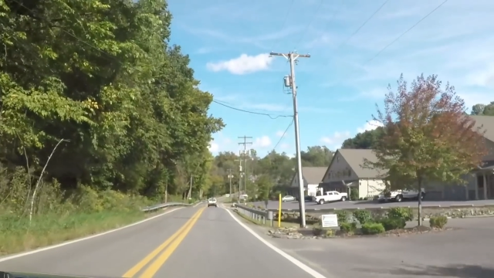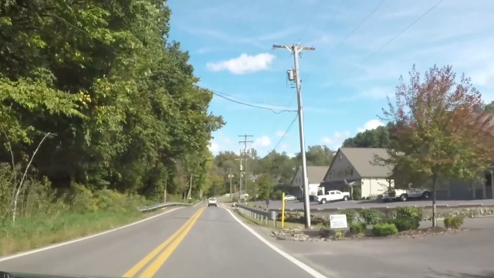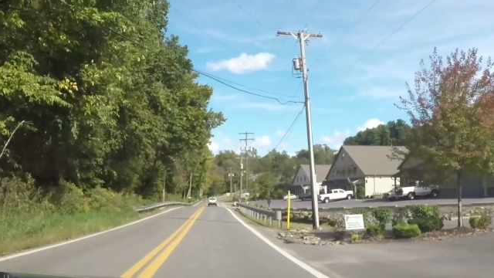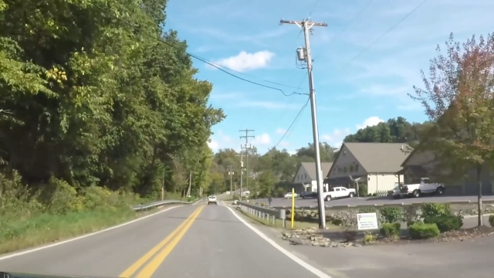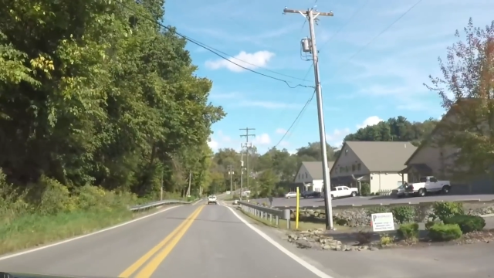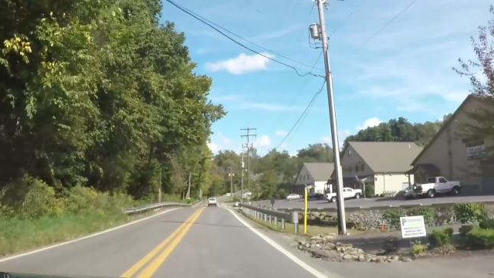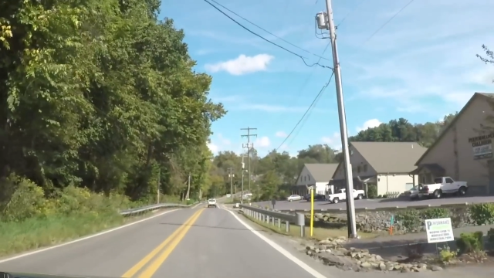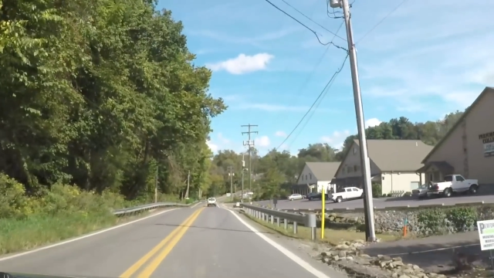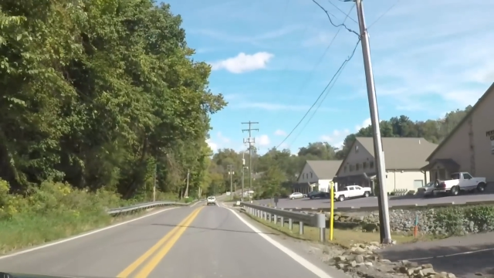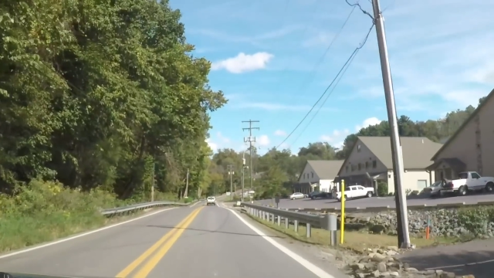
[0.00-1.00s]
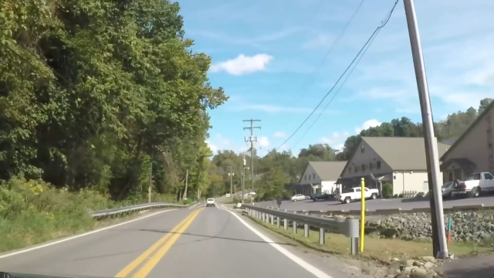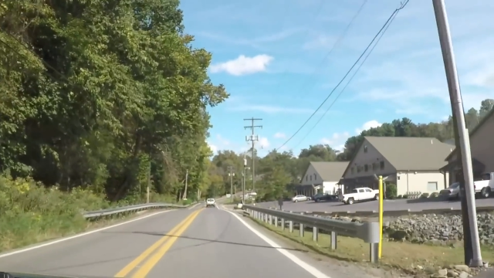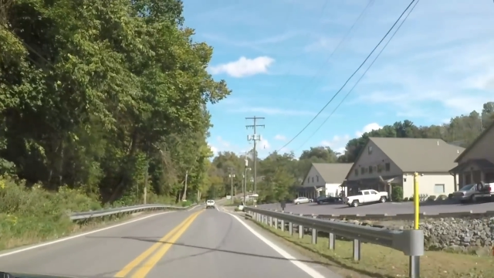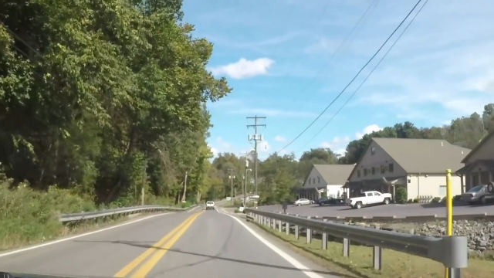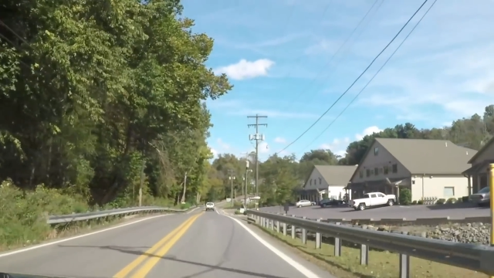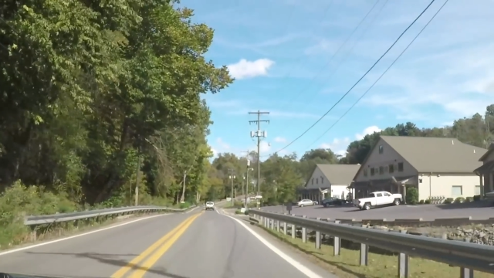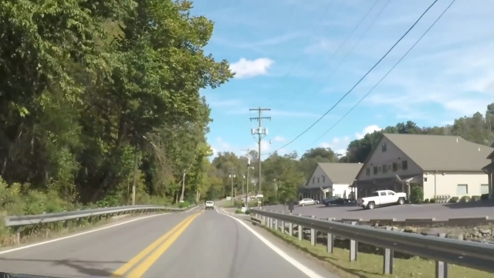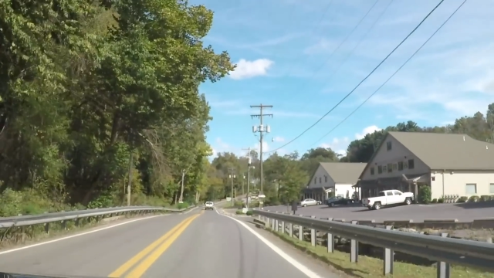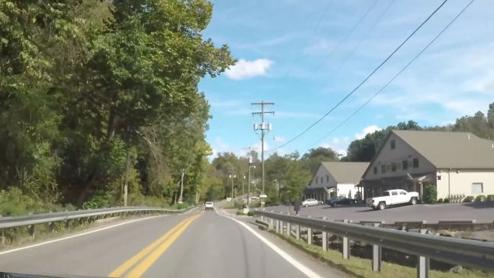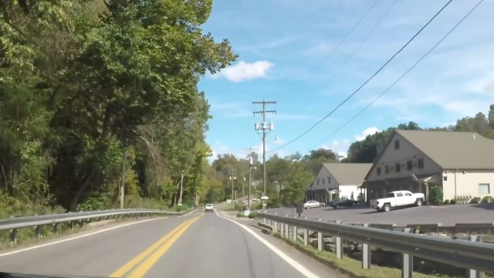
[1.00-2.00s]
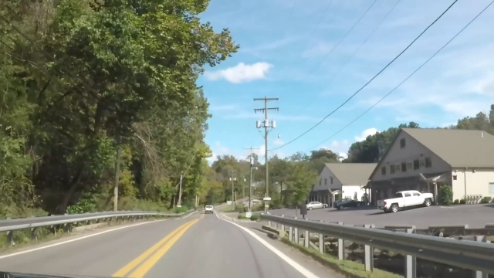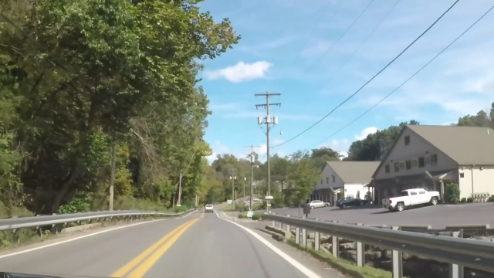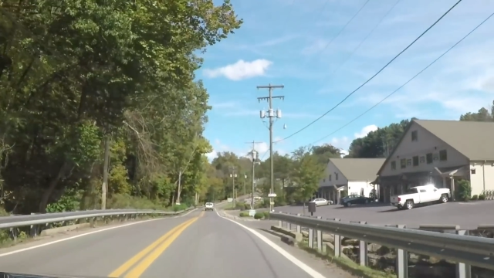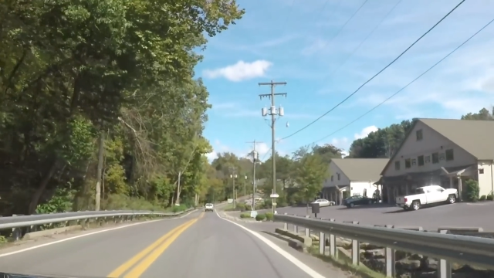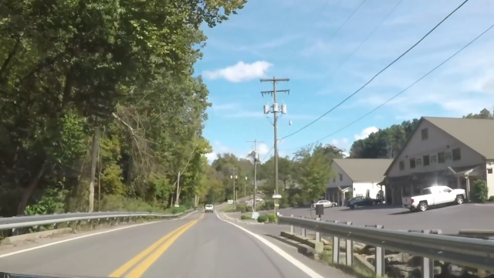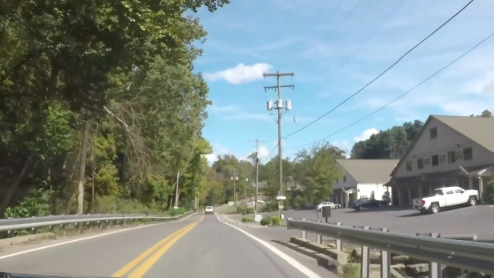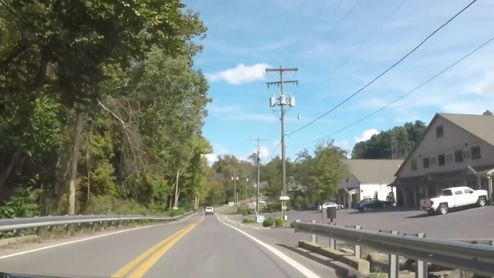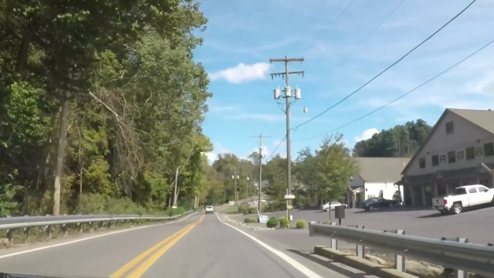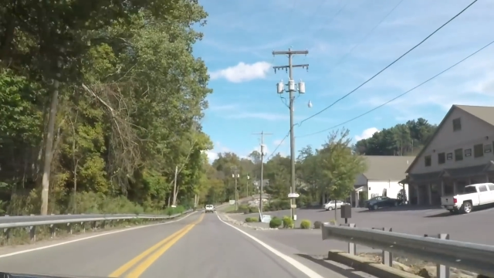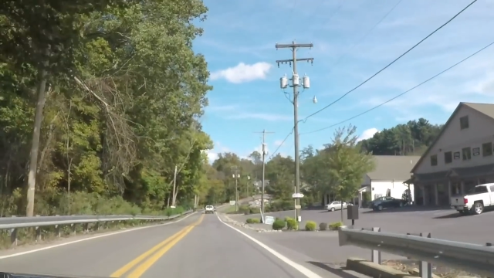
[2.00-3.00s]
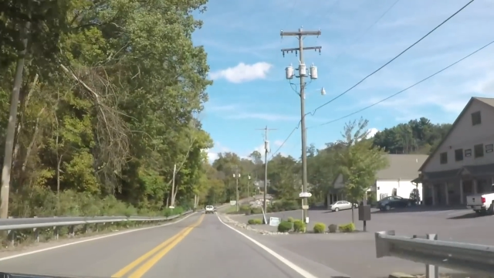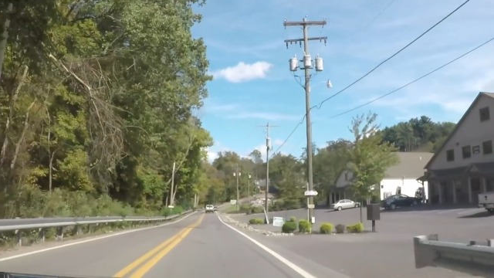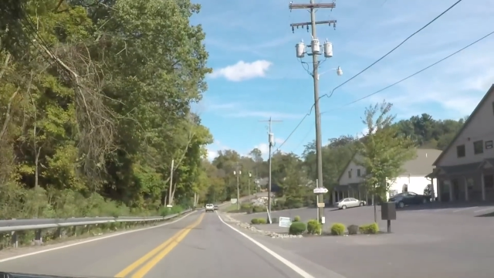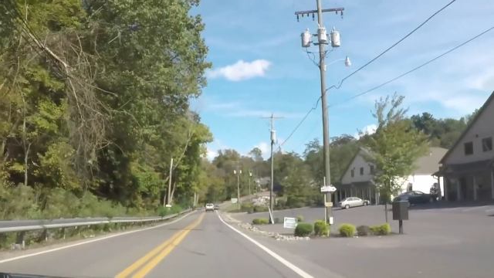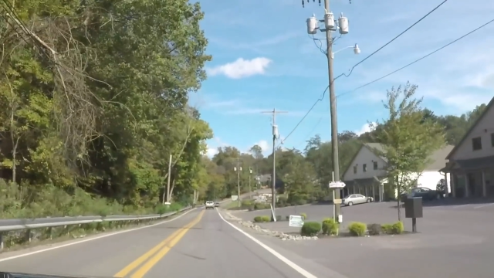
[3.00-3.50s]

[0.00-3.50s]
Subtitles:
No face is visible, so there are no lips to read.